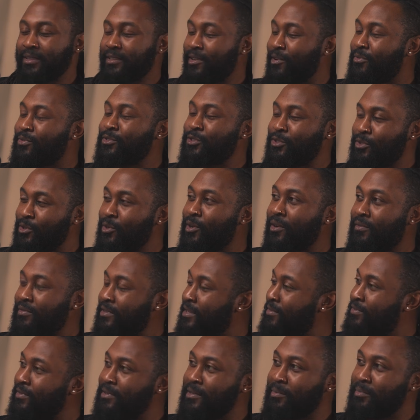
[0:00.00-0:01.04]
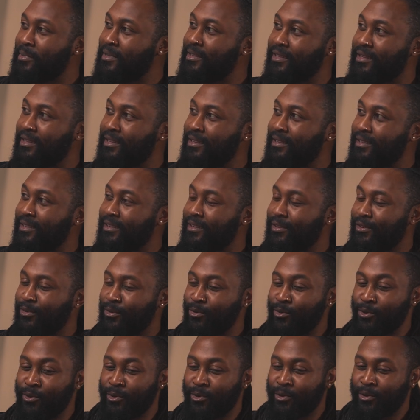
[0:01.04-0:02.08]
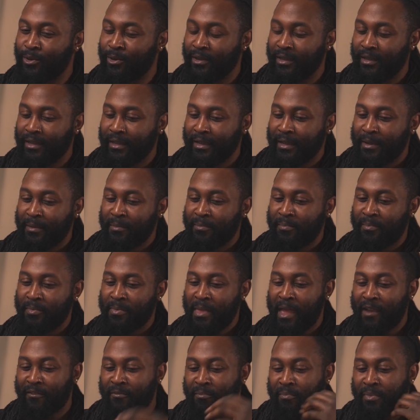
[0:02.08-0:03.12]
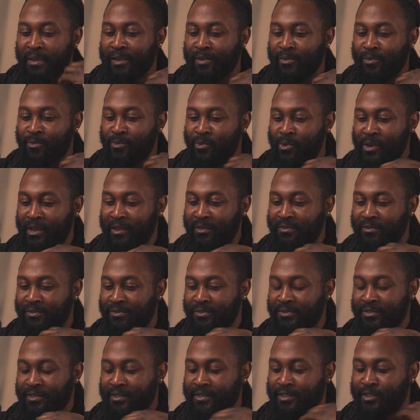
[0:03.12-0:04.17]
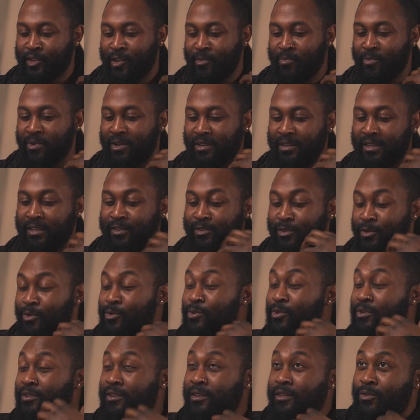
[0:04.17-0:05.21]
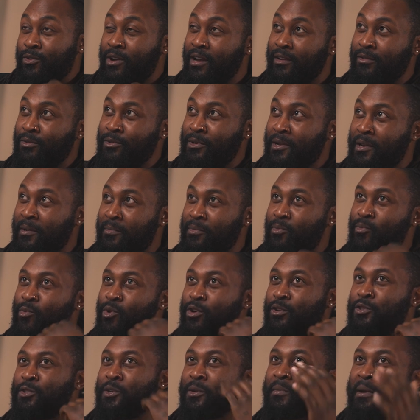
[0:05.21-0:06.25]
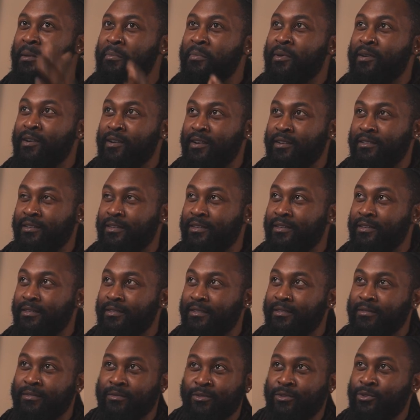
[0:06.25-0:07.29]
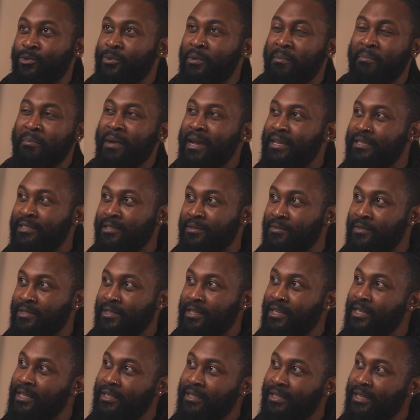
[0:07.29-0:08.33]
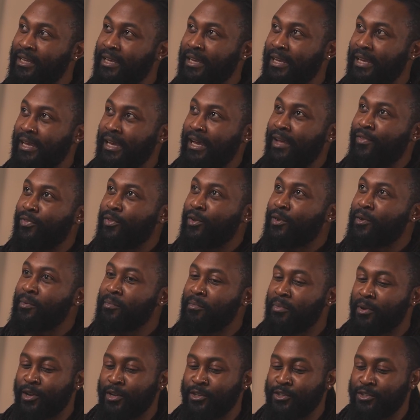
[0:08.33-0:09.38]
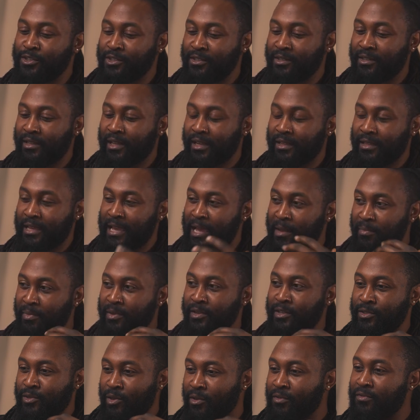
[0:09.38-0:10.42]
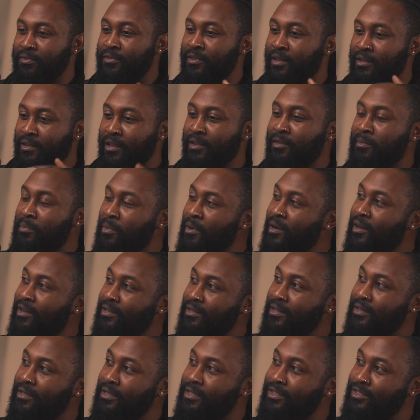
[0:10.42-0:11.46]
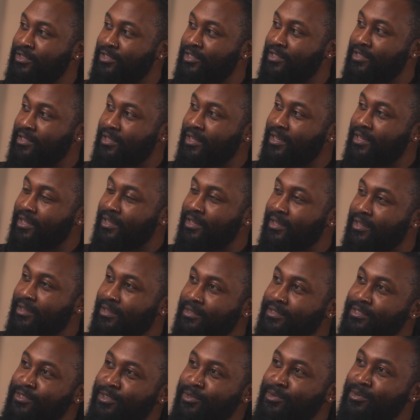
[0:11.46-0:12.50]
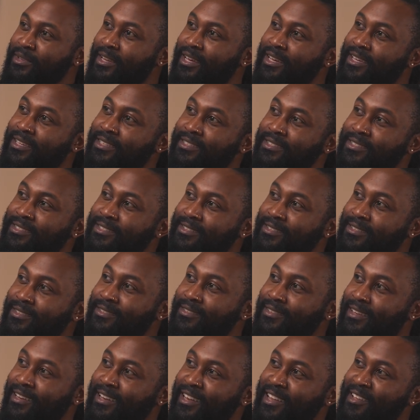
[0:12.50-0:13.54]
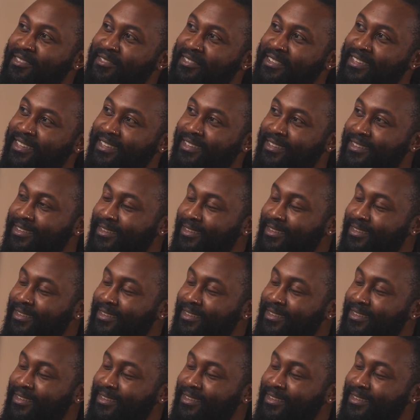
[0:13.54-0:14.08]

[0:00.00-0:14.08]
no, for sure, I've definitely been there. Or I've been with someone in the corner, cuddled up, watching my partner do a massive scene, and the compersion, like the happiness of another partner, is just like so nice and loving.